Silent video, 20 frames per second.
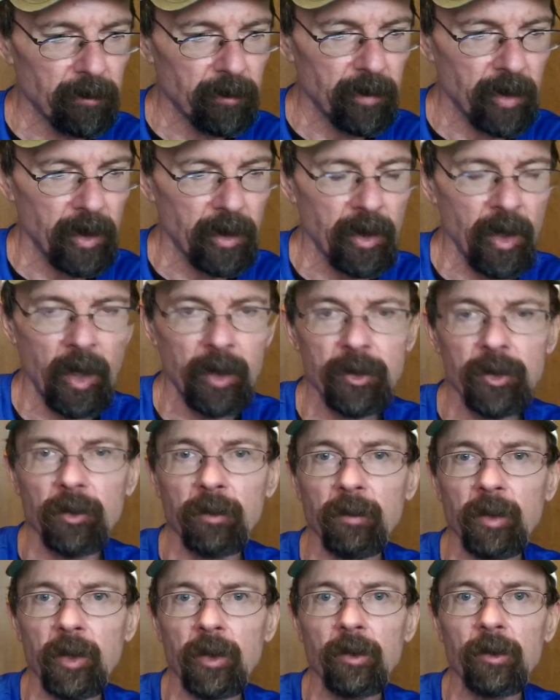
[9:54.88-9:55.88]
think I
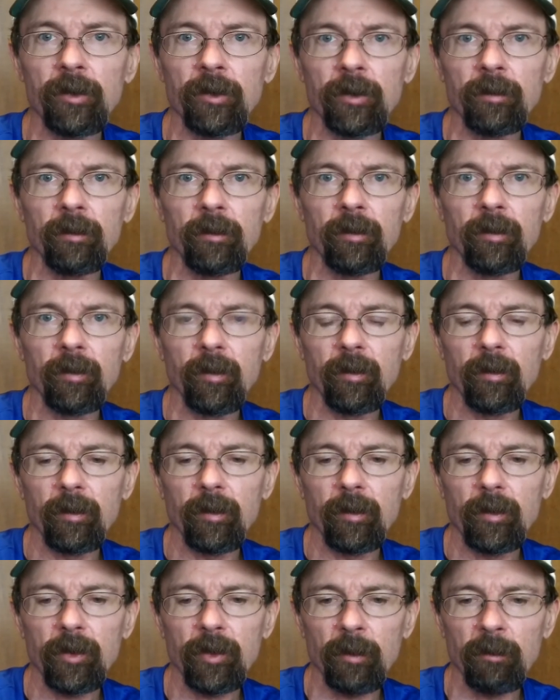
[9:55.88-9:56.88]
should be using
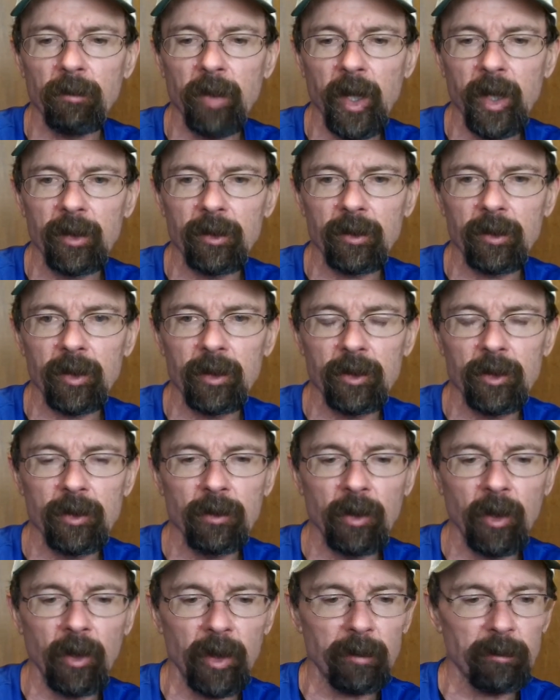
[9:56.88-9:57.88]
some baits that you
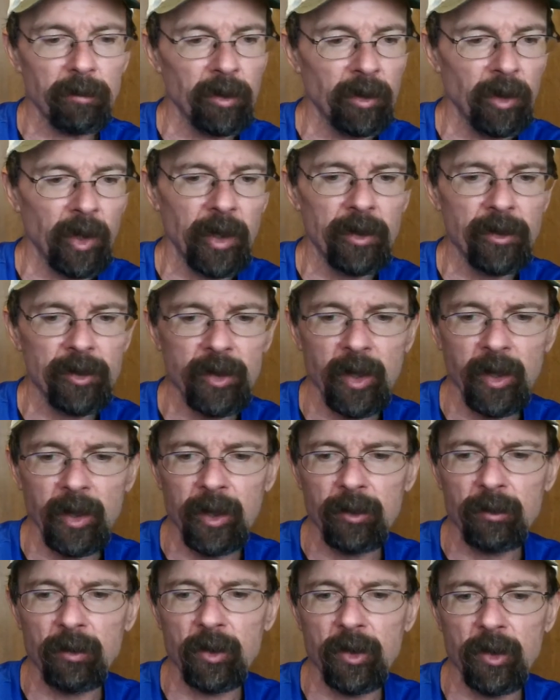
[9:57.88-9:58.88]
like. But like I said,
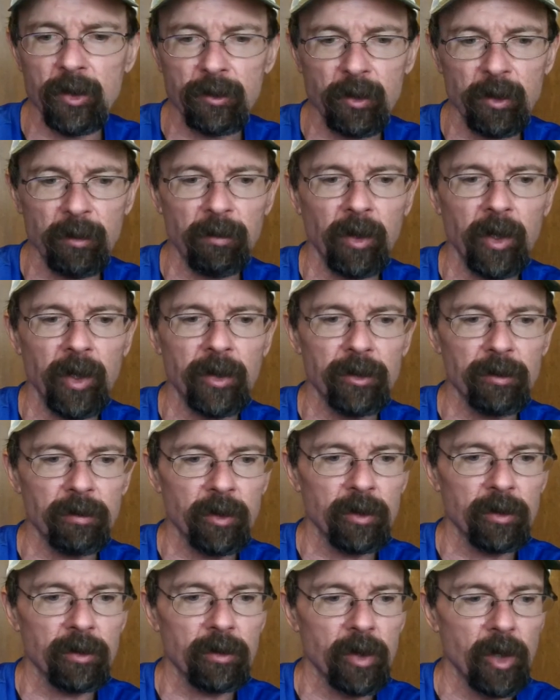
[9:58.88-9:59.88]
these were just
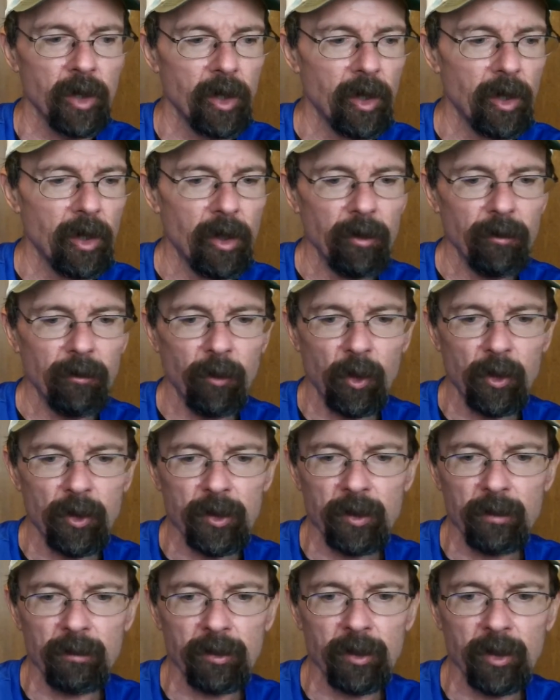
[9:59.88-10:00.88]
replacements for
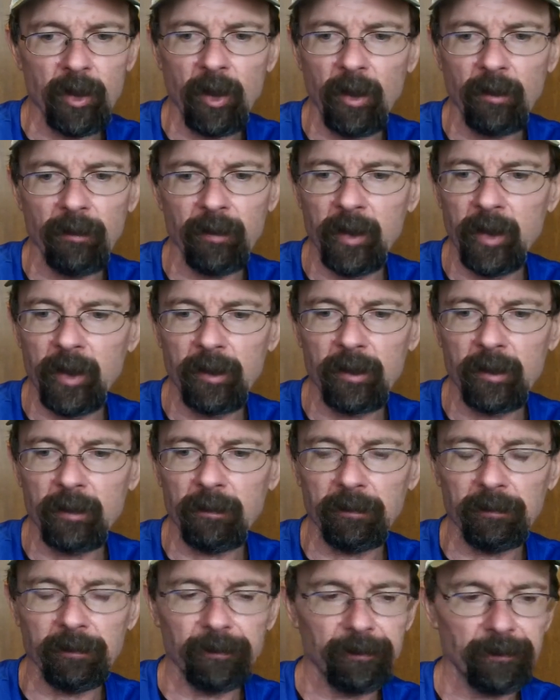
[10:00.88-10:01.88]
some stuff. It
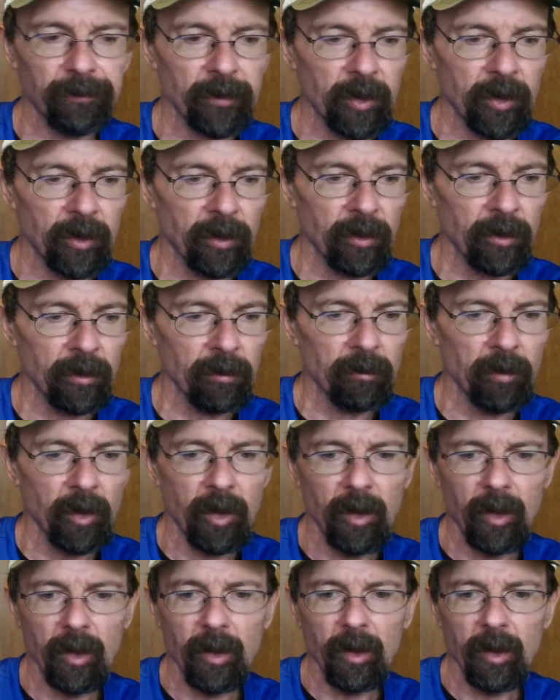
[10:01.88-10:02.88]
isn't, you know,
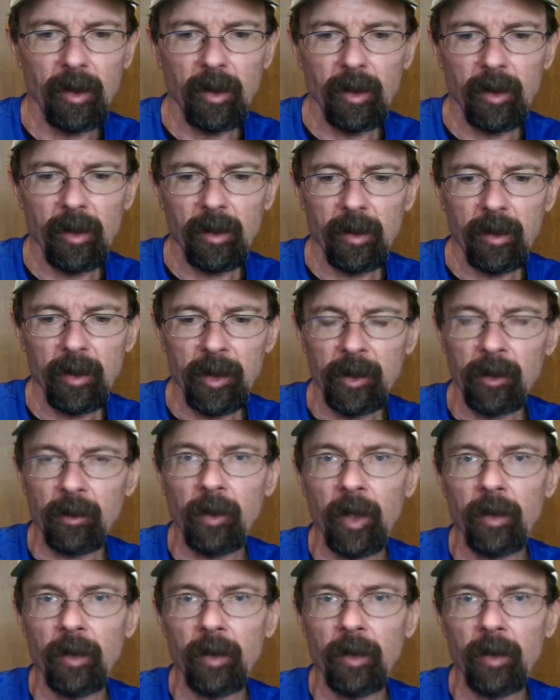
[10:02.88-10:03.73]
near